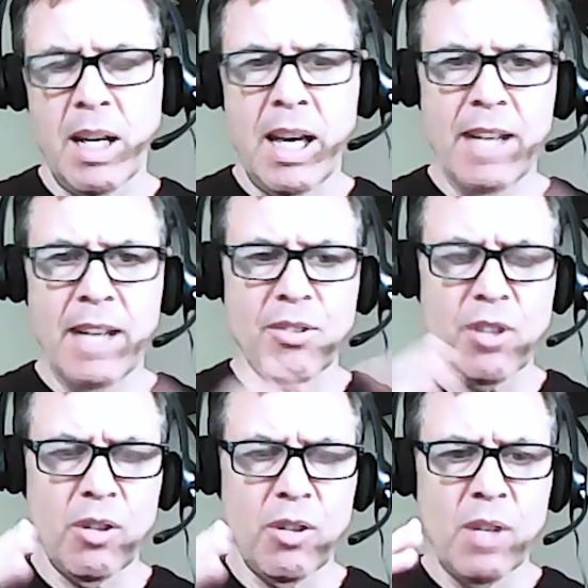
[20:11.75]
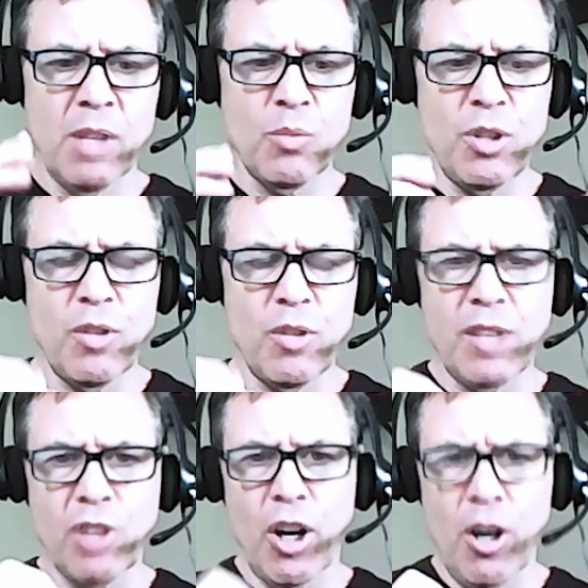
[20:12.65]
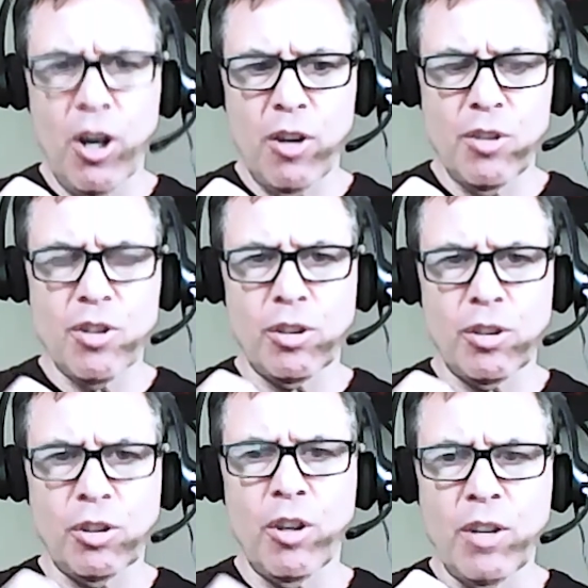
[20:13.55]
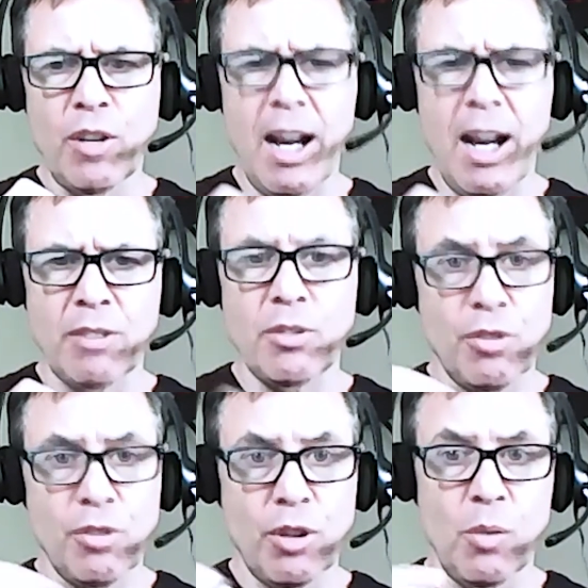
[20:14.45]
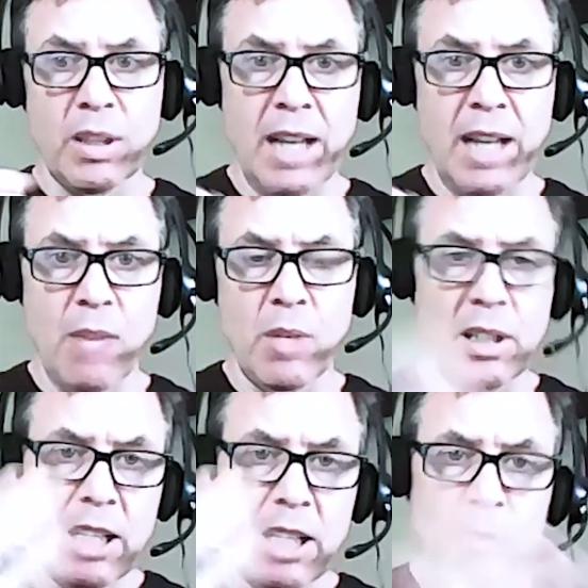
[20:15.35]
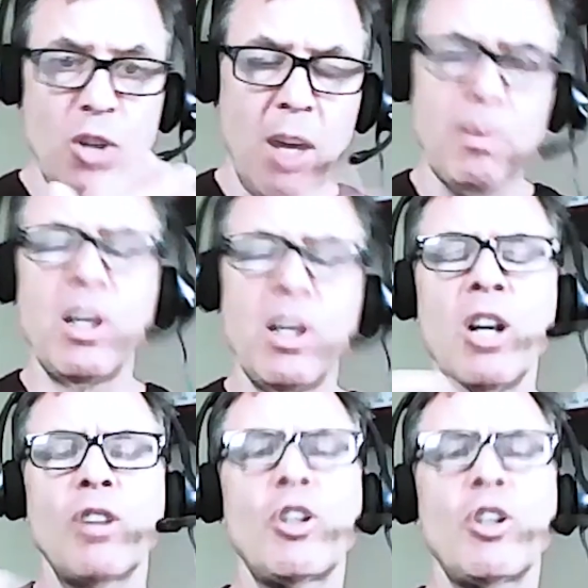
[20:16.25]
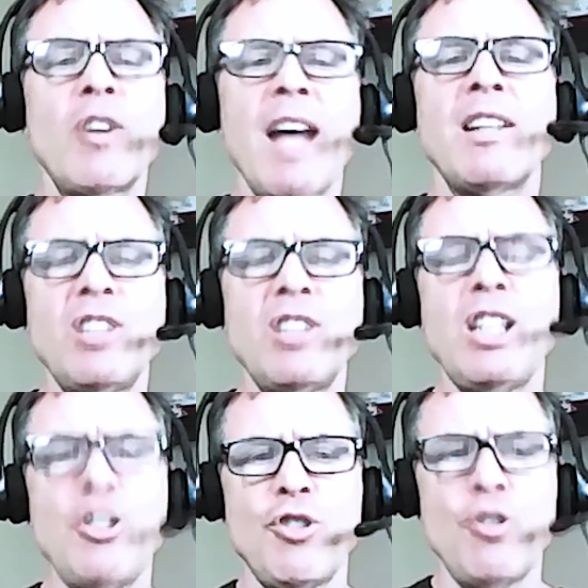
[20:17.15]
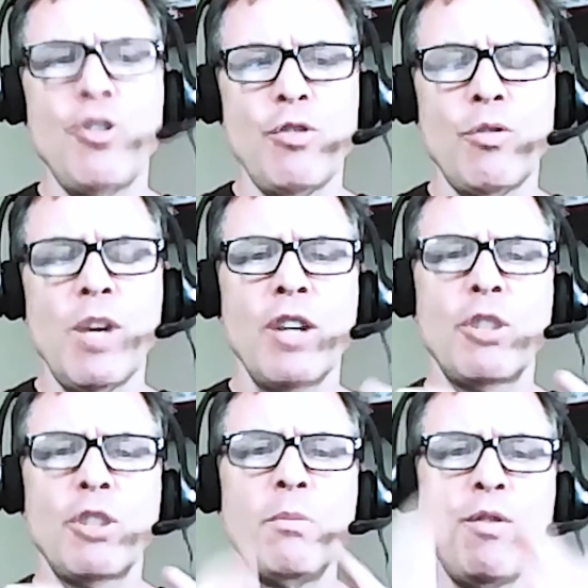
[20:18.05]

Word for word: and mm-hmm. so when you get the urge, learn how to so what now what? Keep chopping. Learn how to teach you to move